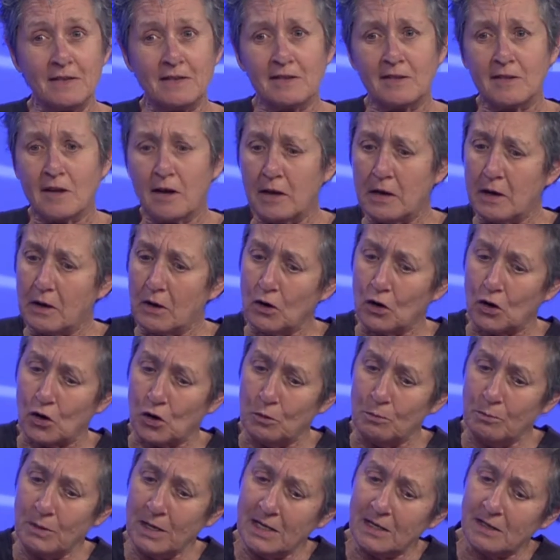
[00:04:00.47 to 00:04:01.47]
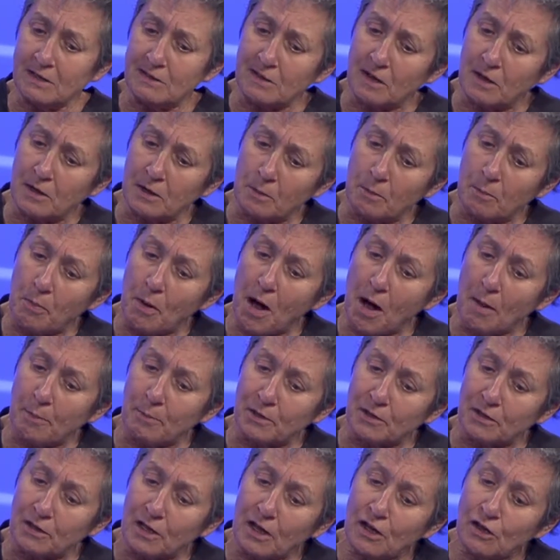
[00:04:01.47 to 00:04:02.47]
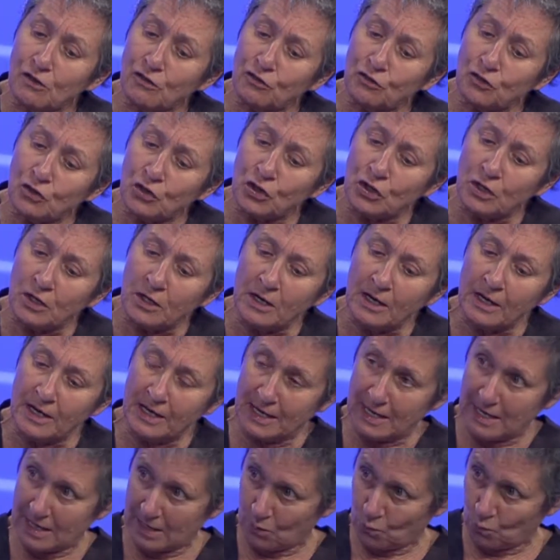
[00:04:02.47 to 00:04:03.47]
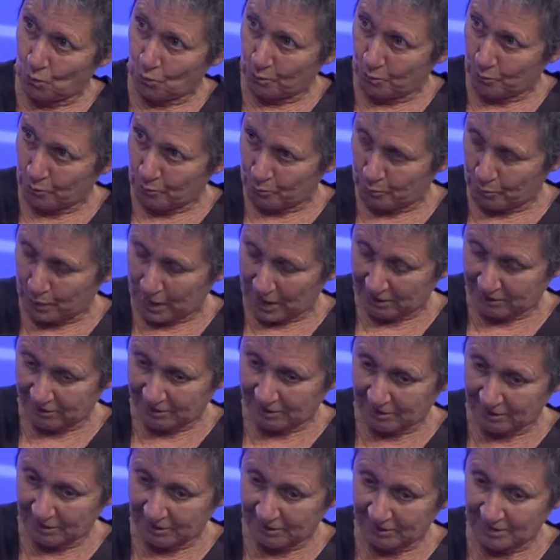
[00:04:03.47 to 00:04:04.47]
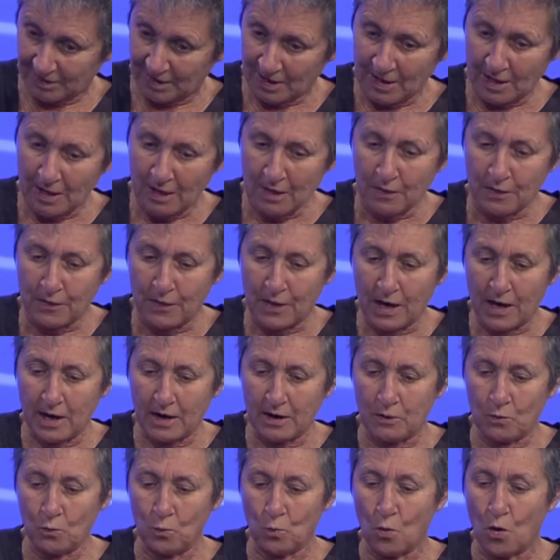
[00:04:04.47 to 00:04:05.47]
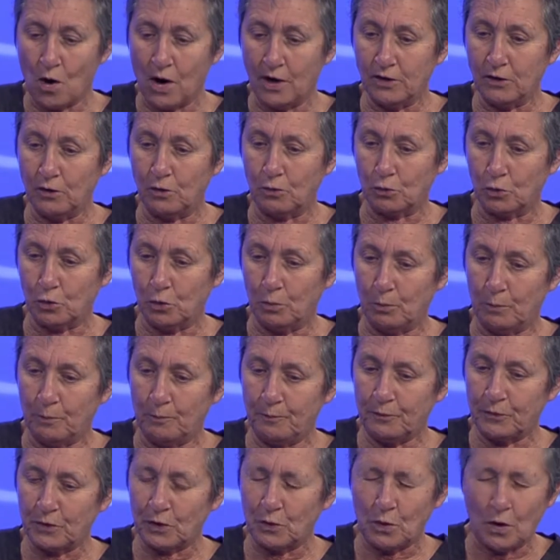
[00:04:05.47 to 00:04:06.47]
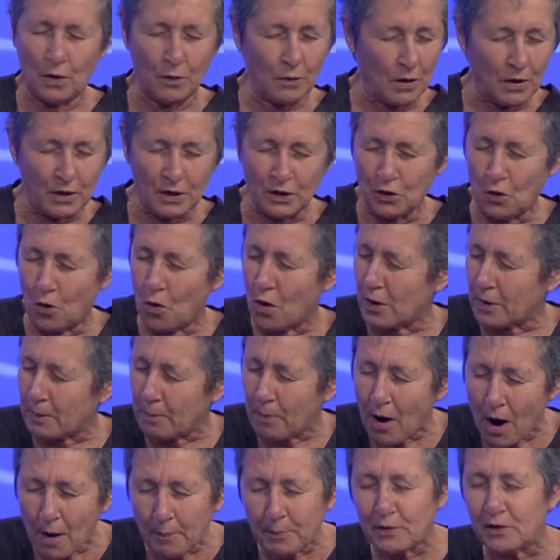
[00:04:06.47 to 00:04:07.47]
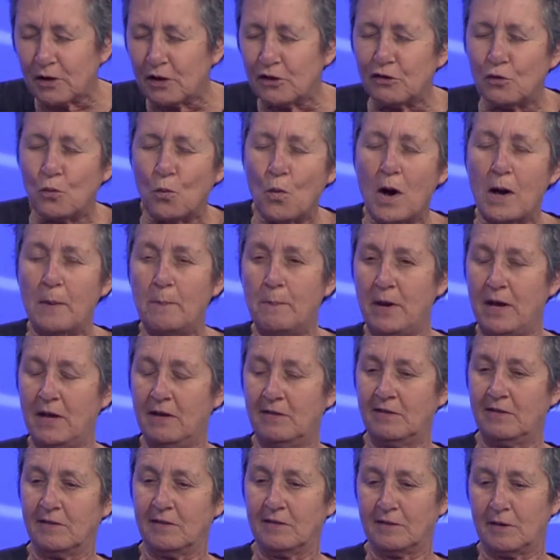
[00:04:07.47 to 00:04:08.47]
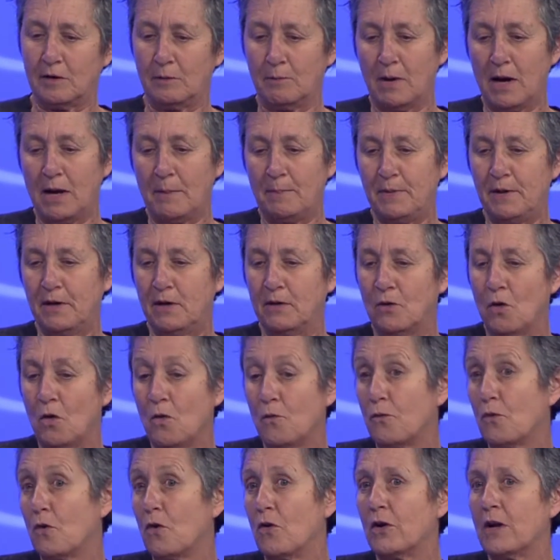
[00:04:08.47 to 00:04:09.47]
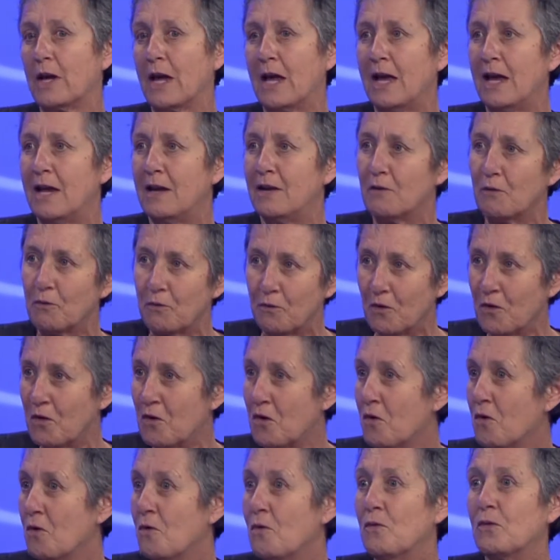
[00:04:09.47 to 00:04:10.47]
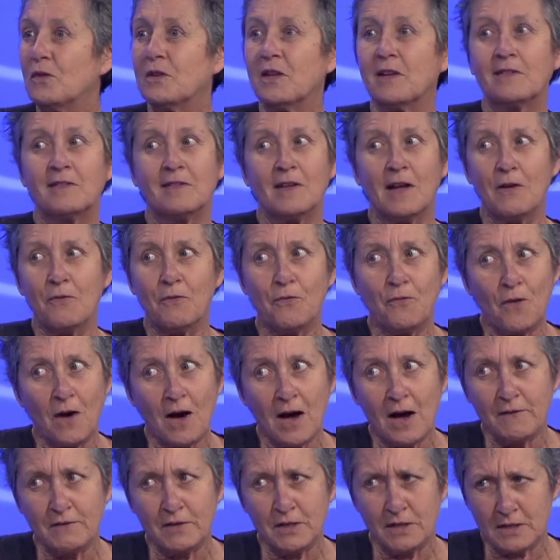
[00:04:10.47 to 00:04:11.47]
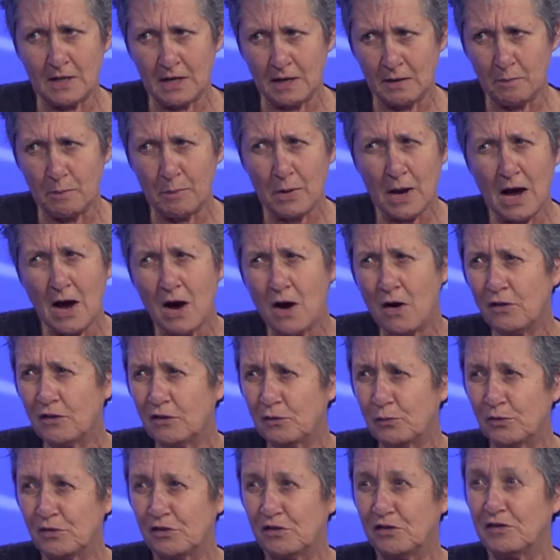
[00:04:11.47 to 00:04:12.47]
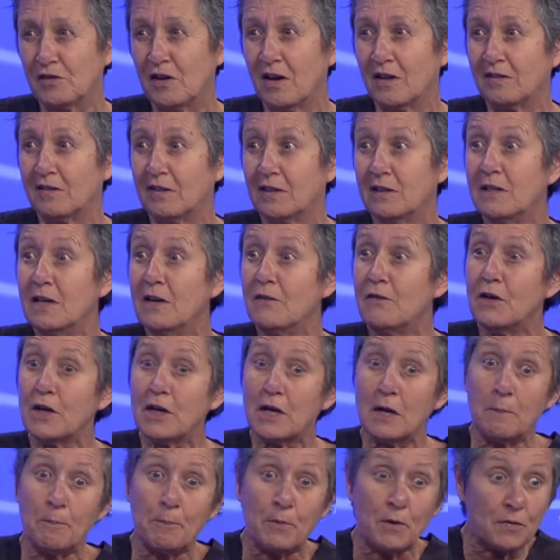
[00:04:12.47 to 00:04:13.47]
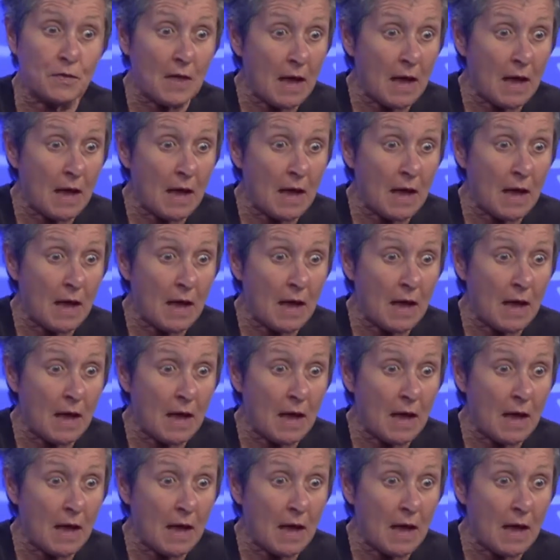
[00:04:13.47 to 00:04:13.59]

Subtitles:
is on a population basis that one group, on a population-wide basis, there might be an overall gain of, let's say, 5 to 10 pounds, which is not significant, but